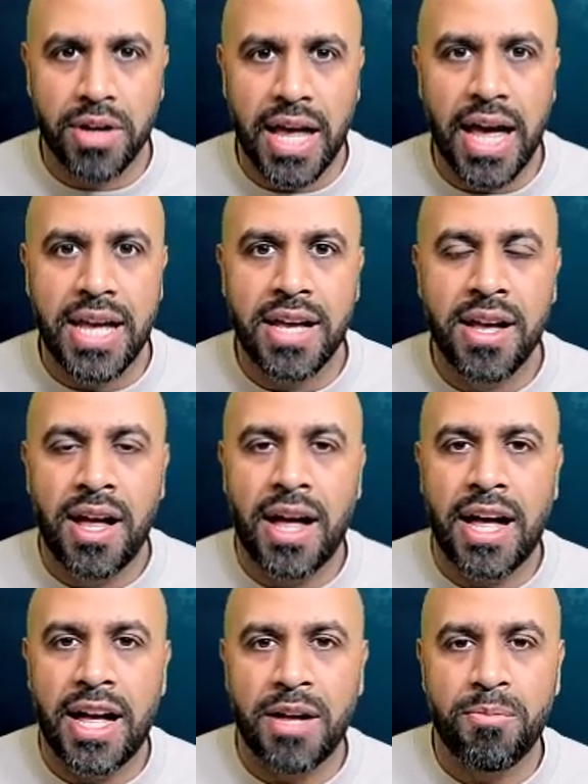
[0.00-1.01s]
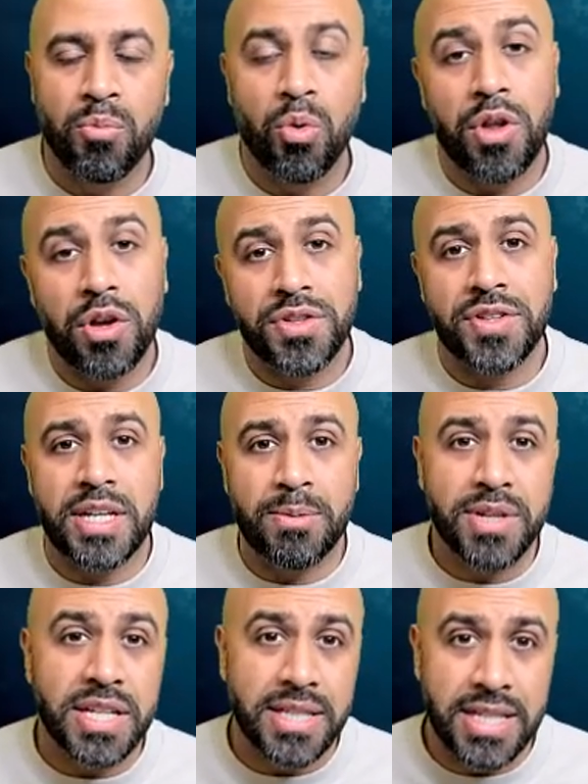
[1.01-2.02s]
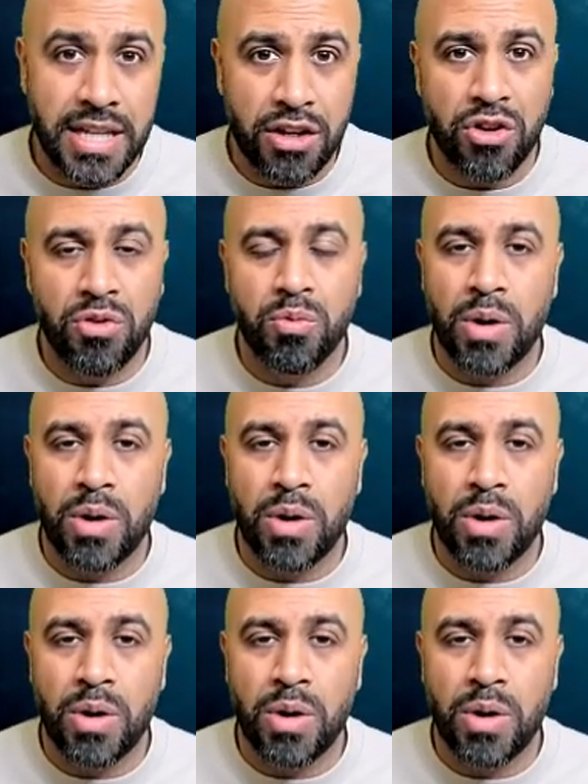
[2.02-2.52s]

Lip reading: Okay, will those themes continue?